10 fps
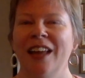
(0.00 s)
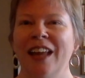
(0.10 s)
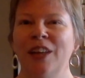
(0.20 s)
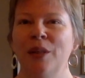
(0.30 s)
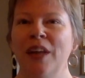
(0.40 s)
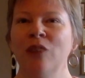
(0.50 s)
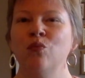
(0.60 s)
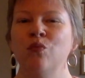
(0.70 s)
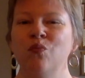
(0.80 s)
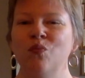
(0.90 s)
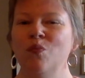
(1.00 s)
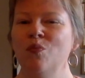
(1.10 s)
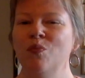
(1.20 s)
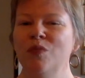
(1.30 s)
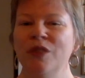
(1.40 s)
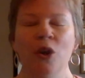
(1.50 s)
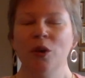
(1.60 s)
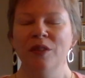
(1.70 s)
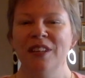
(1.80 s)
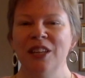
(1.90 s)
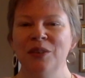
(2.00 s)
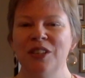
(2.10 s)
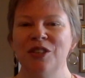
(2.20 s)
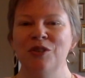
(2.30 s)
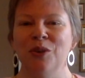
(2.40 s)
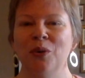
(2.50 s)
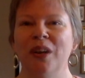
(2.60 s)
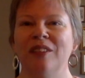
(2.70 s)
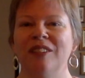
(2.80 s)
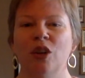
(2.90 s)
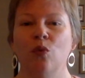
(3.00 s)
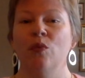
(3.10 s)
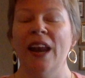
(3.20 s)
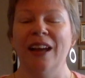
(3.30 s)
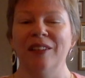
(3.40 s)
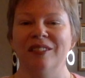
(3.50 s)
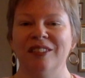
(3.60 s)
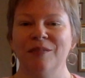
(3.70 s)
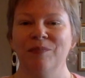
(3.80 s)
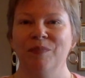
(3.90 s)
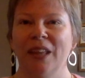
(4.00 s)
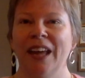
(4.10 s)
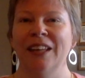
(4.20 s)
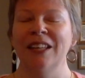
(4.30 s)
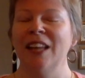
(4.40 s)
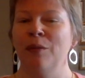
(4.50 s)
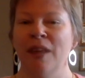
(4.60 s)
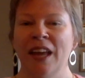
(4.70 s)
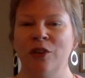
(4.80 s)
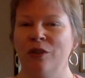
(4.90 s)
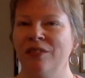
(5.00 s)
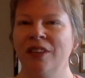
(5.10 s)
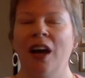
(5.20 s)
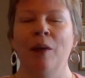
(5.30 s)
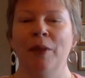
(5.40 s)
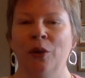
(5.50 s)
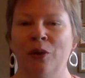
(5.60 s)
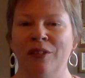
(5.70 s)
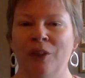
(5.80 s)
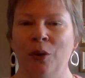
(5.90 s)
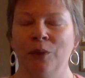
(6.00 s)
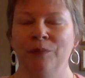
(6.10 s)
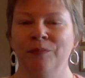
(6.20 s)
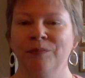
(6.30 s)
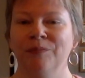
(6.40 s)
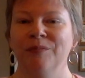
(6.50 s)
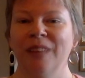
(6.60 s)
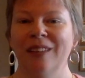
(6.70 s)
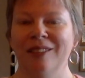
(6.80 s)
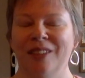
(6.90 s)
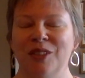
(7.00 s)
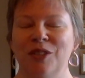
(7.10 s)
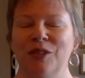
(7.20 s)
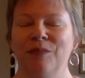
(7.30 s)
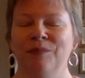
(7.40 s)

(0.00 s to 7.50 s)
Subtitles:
And then the only thing you need to do is relax and let the air just come in on its own, as such.